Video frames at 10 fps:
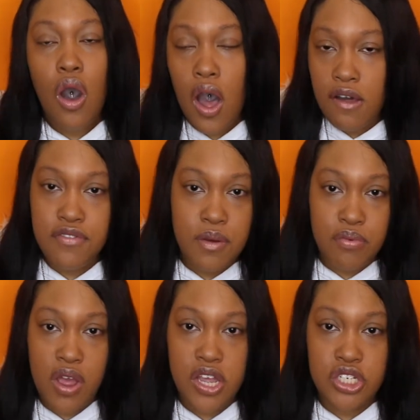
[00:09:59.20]
of the
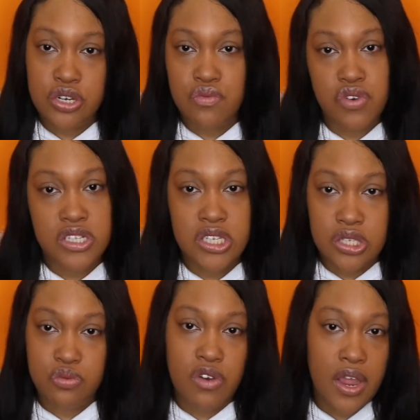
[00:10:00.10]
brush
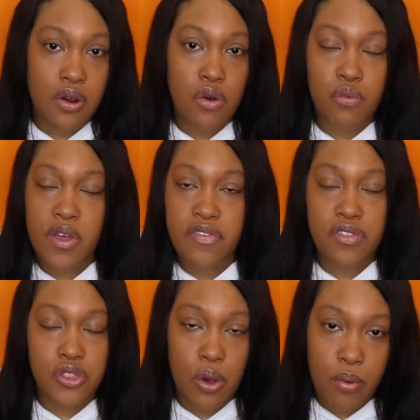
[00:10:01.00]
rinses right off
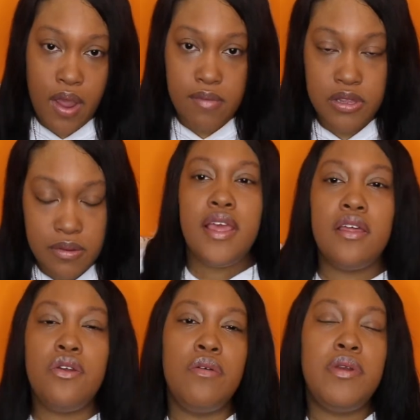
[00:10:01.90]
with no problem.
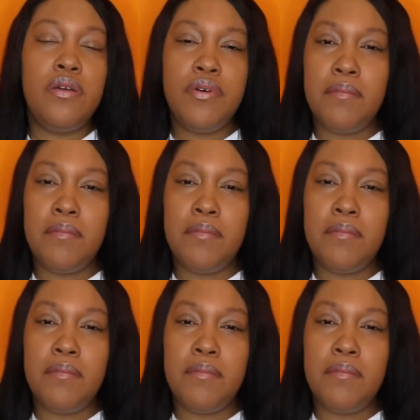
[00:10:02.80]
Now normally with